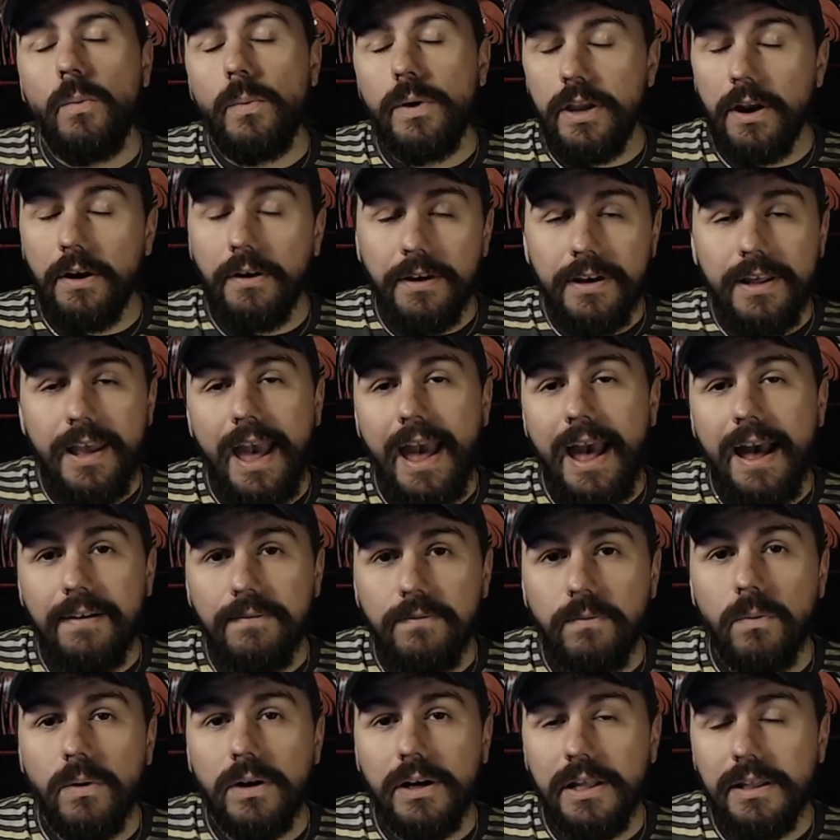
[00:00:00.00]
We already
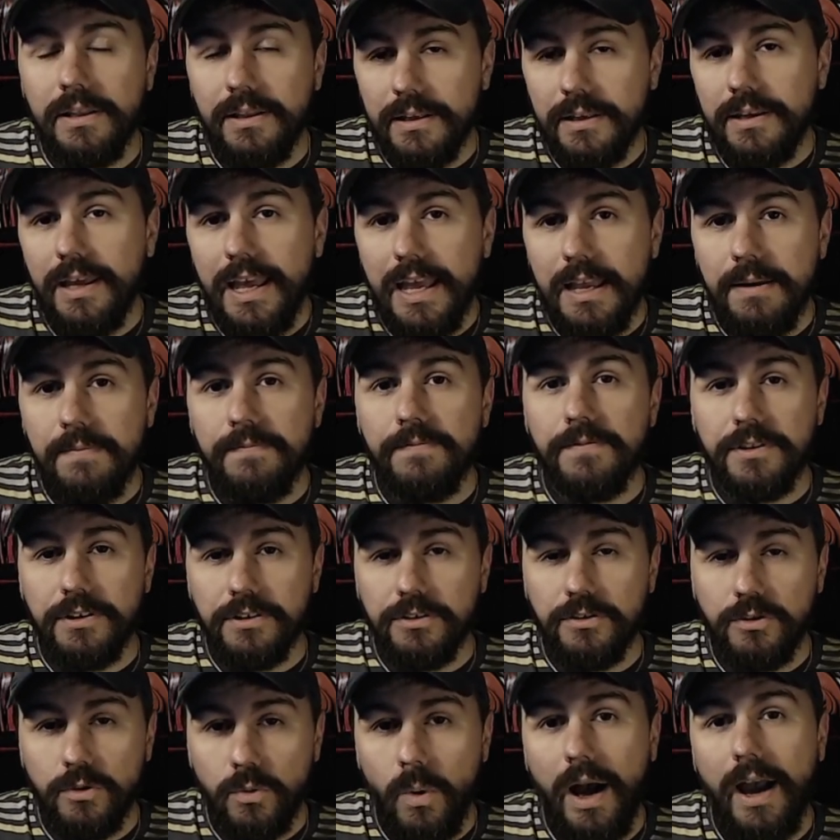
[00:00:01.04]
have one in the game for
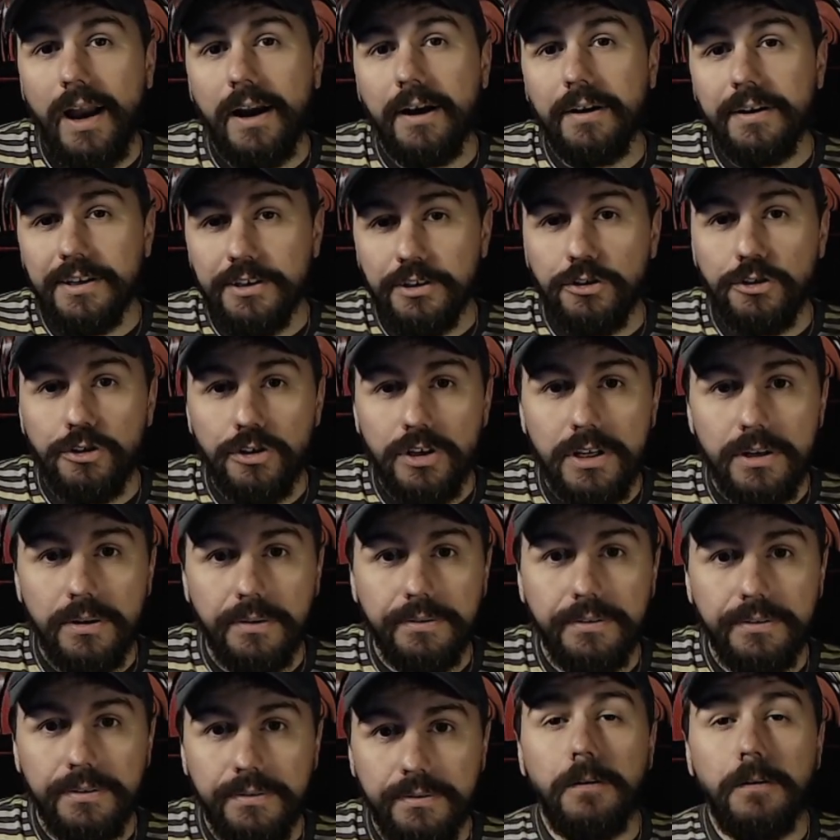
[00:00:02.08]
the Squire, his shield.